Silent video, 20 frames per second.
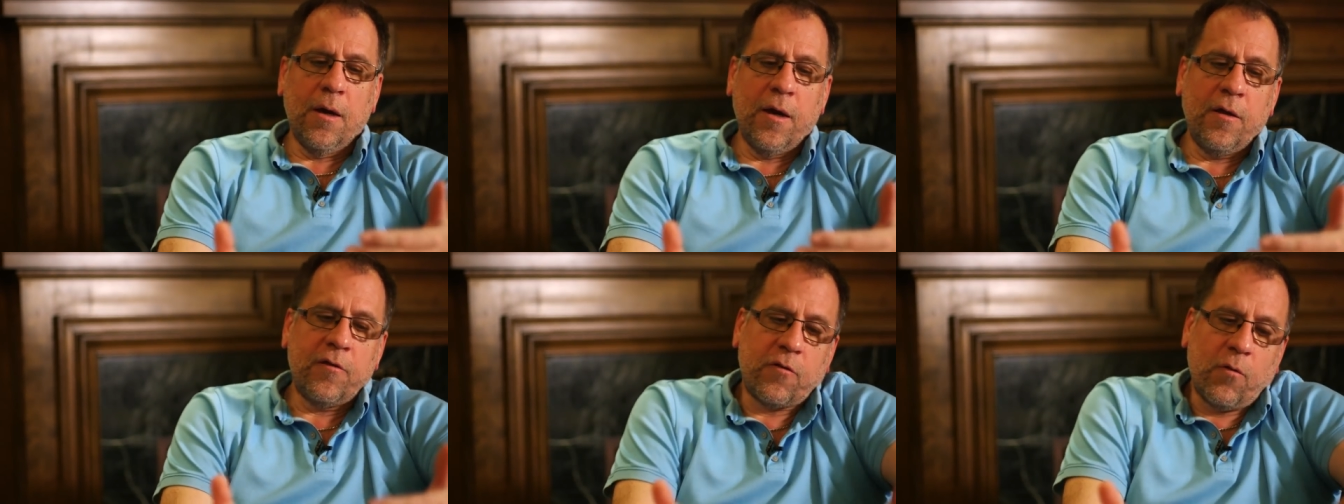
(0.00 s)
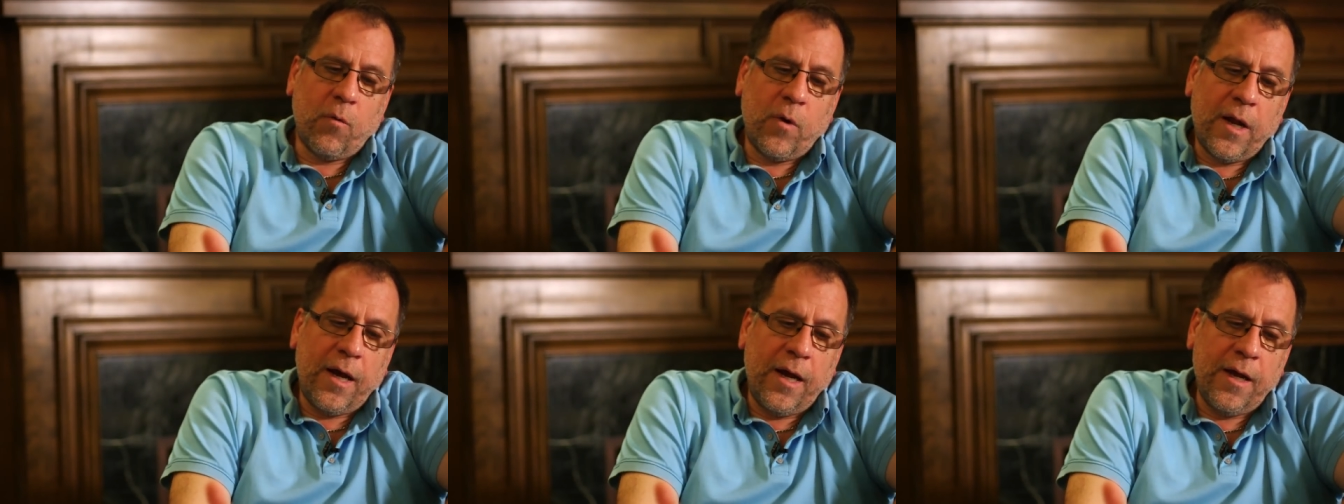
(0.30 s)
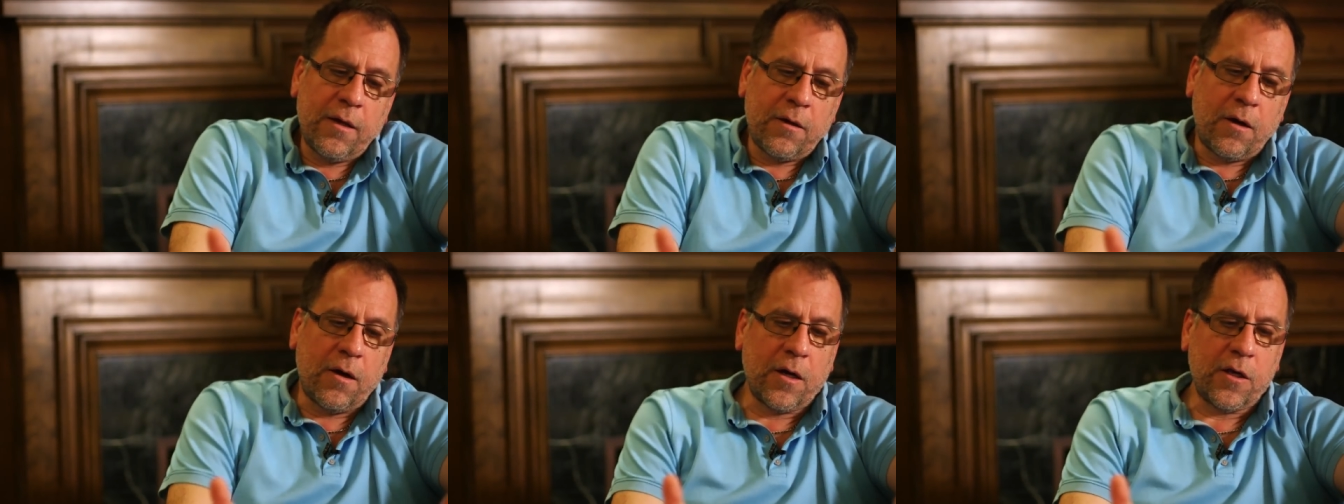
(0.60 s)
And so what
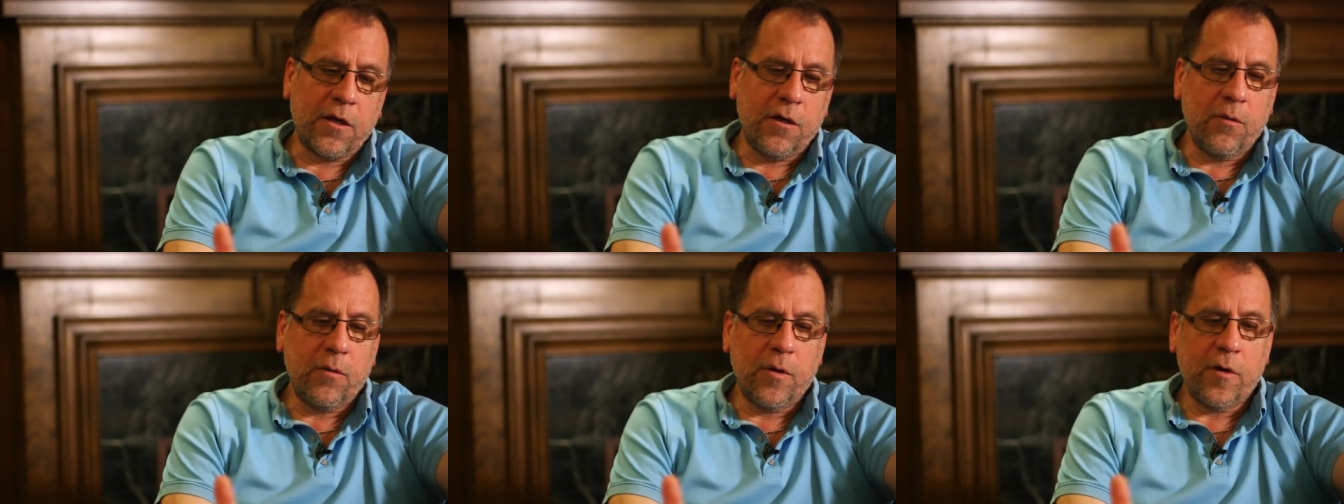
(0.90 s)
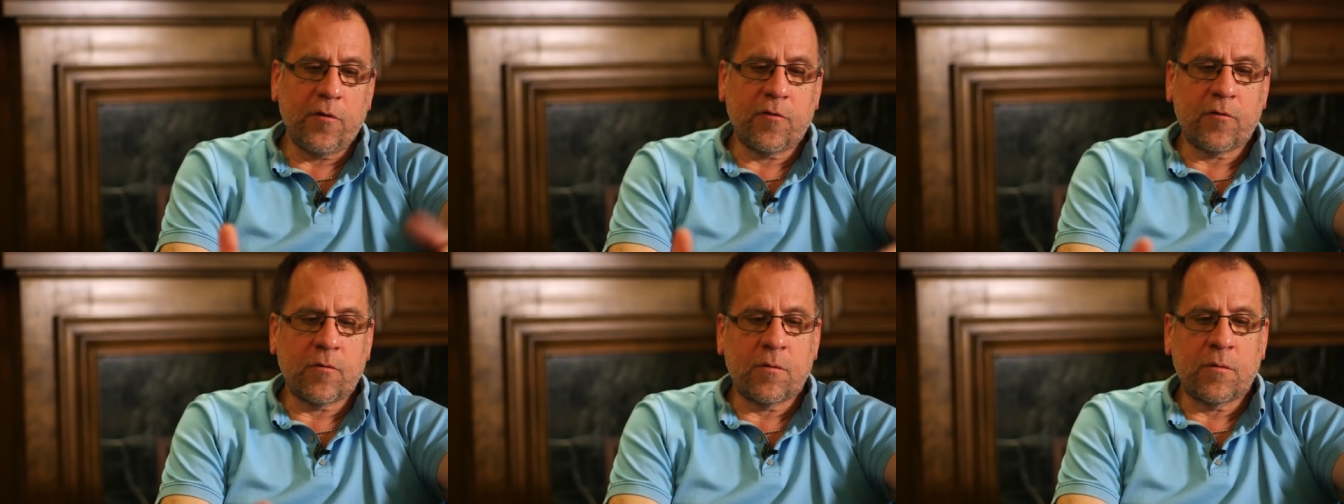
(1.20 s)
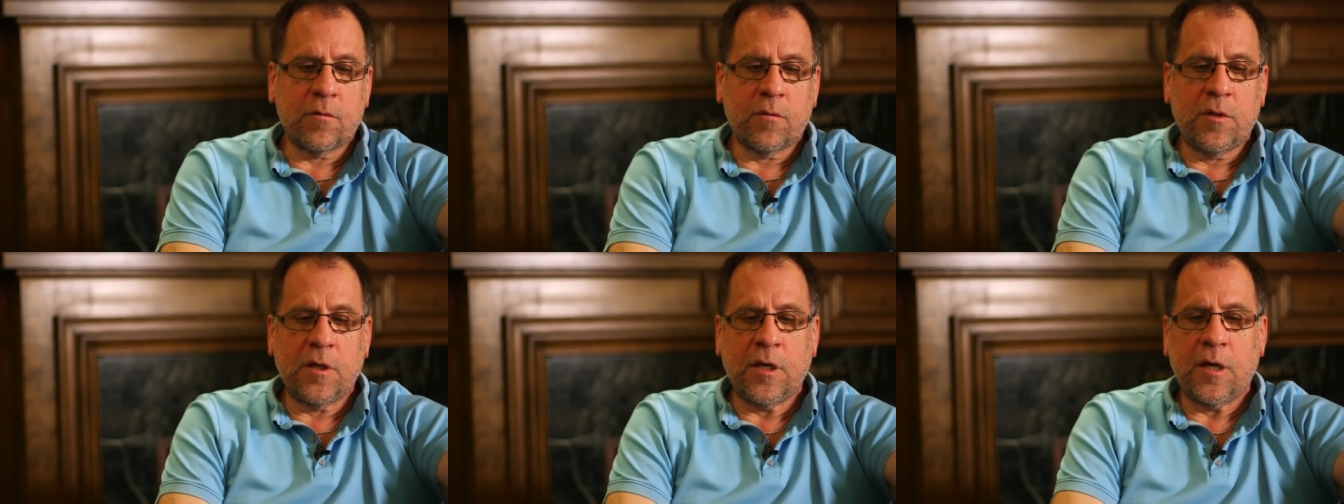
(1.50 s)
I argue is
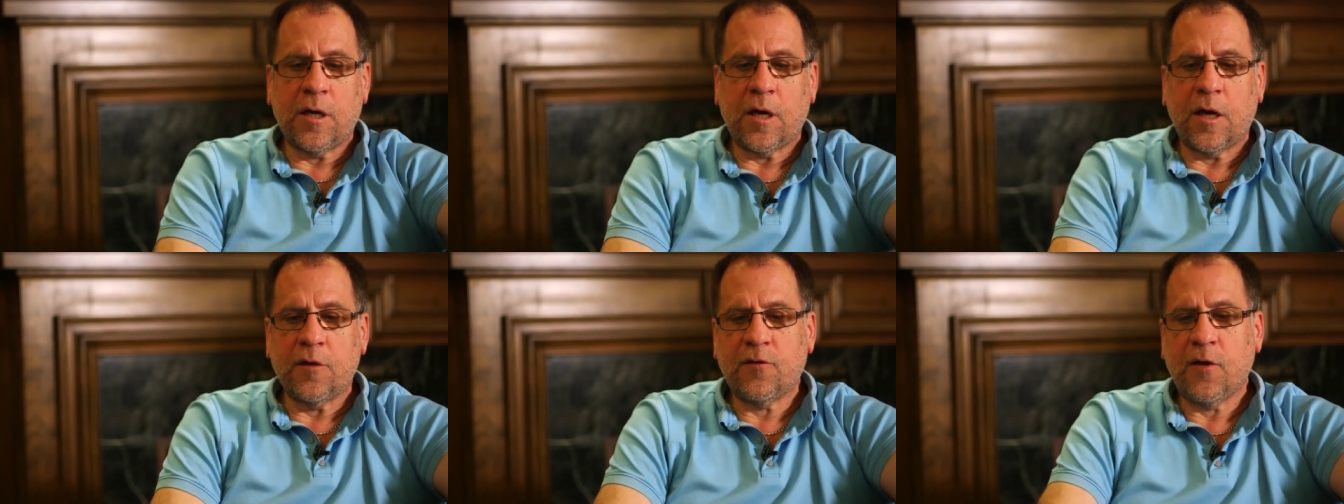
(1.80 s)
the